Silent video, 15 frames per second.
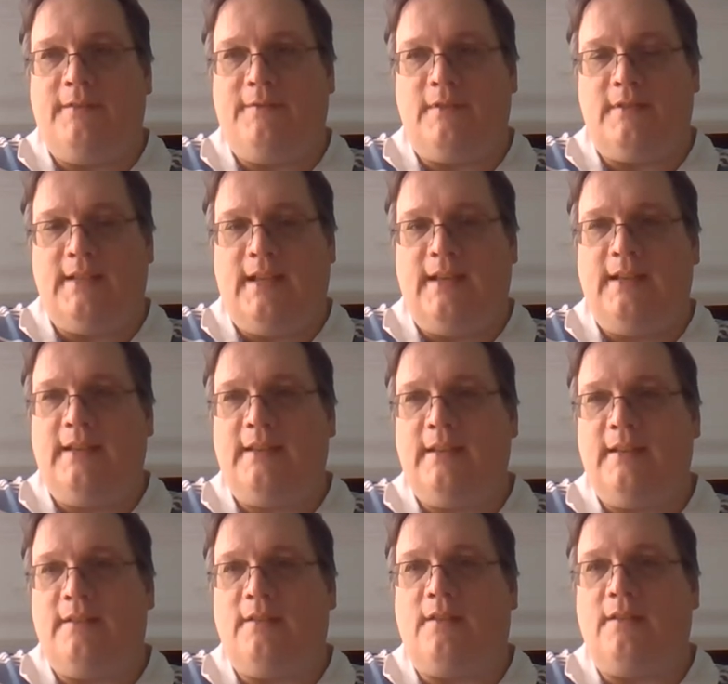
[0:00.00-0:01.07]
If there's
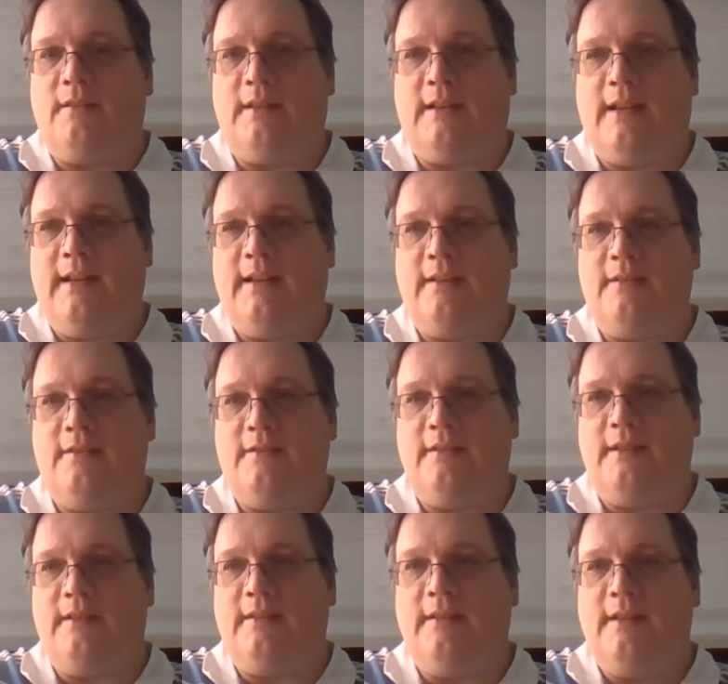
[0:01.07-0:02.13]
anything at all that I can
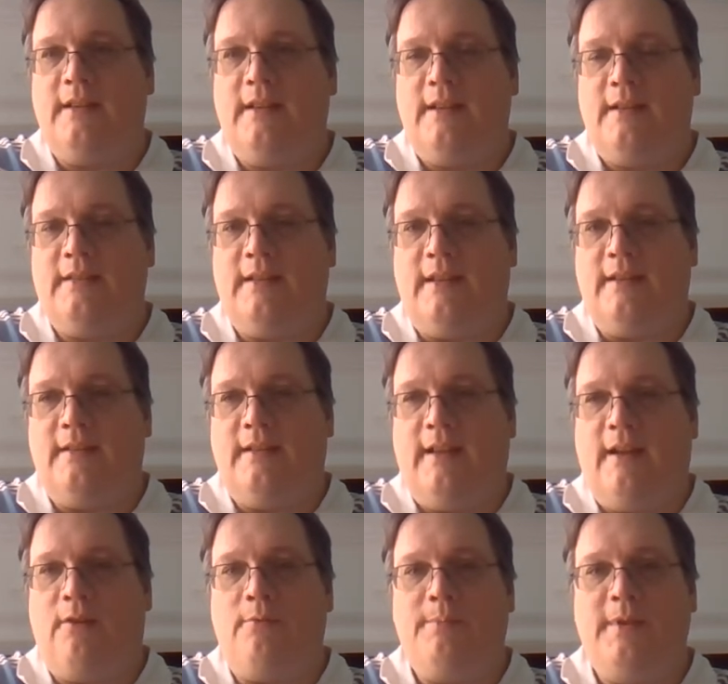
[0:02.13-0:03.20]
do to
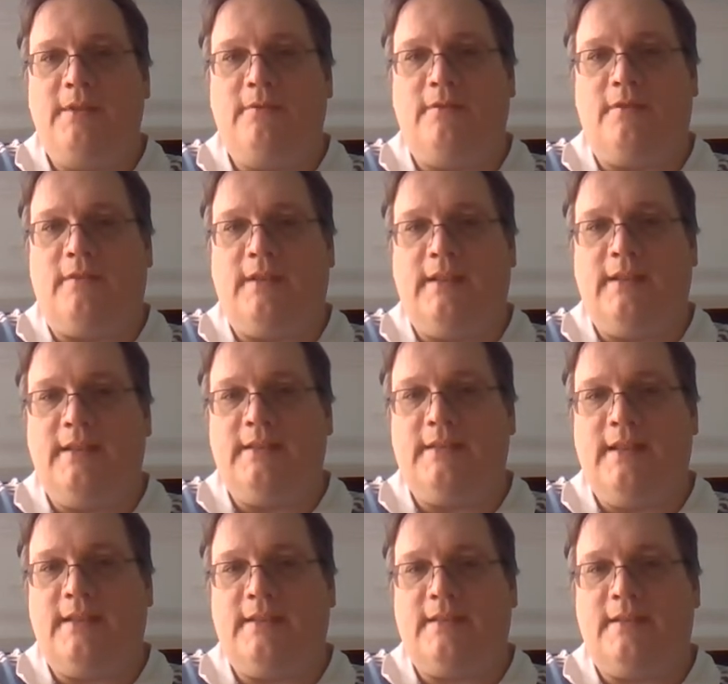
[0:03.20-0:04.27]
help you during these
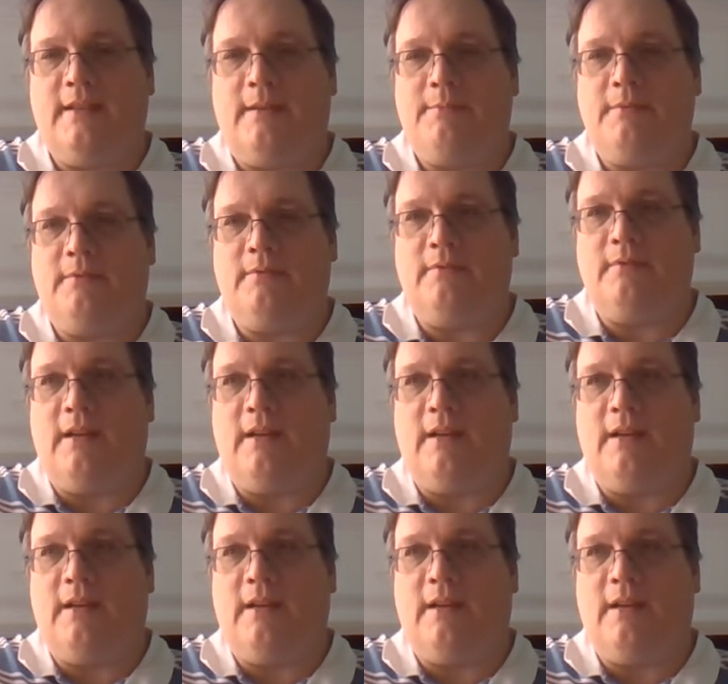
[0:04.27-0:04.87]
next couple